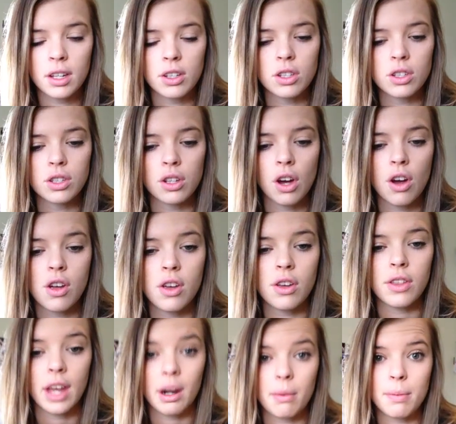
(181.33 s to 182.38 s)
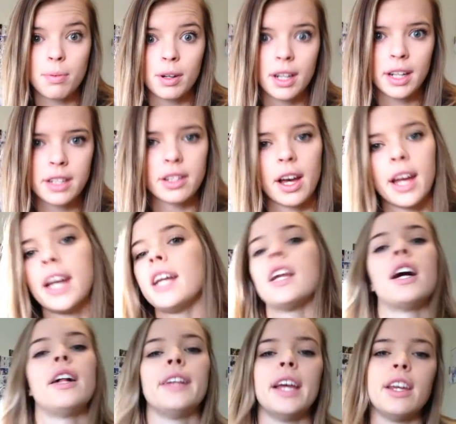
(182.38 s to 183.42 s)
So that'll be pretty exciting, and
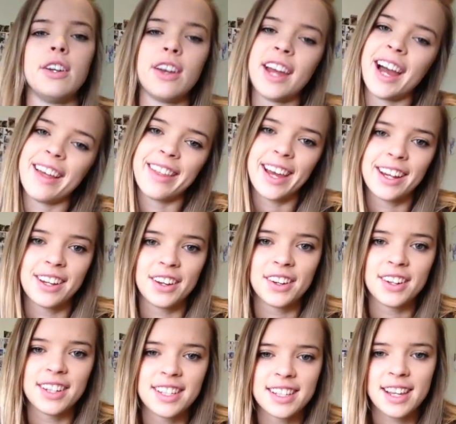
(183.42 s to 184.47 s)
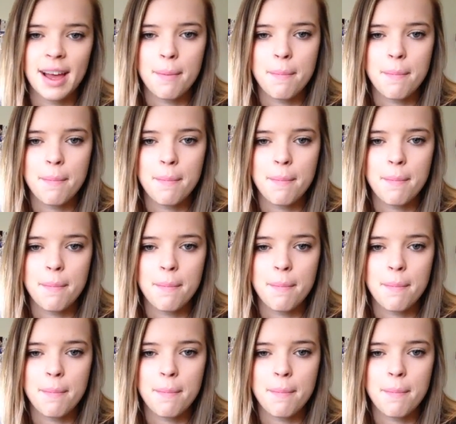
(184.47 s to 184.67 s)
I'll let you know how that goes.